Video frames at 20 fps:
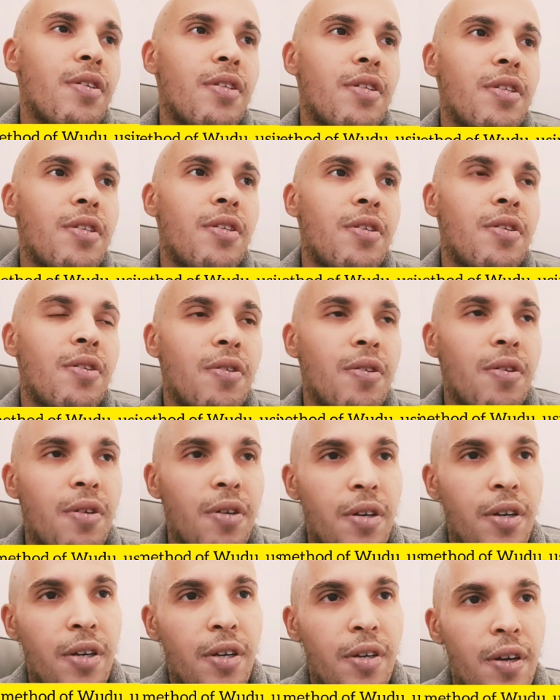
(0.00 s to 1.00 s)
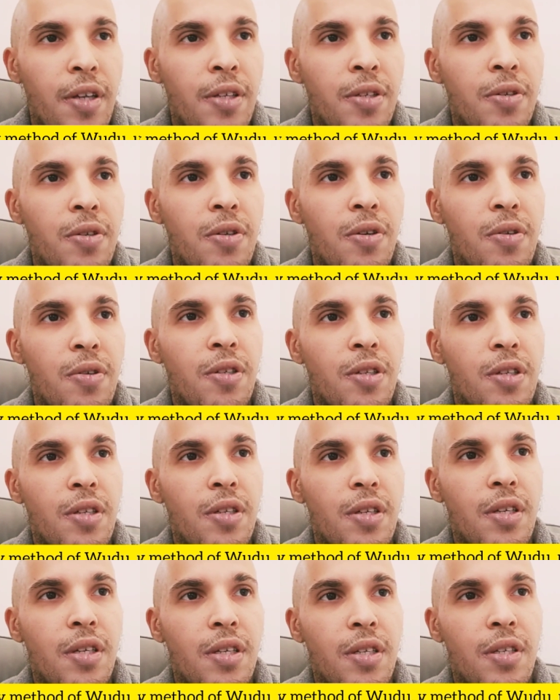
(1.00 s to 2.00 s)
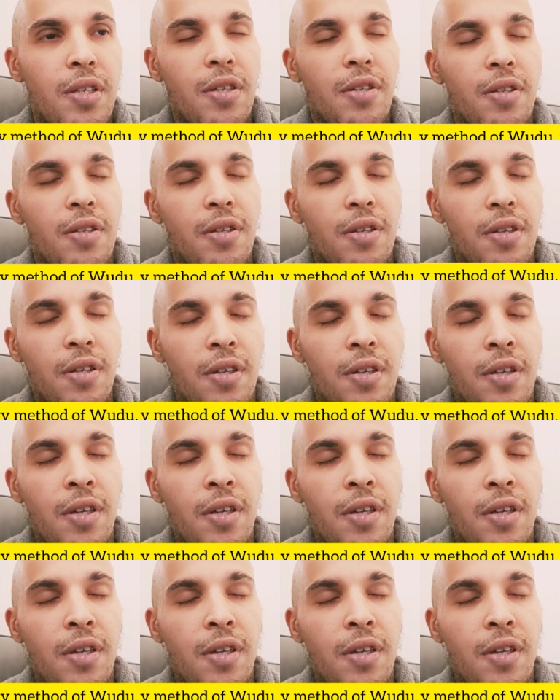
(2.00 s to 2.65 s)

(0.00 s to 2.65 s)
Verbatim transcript: you know, as you know, it's, it's,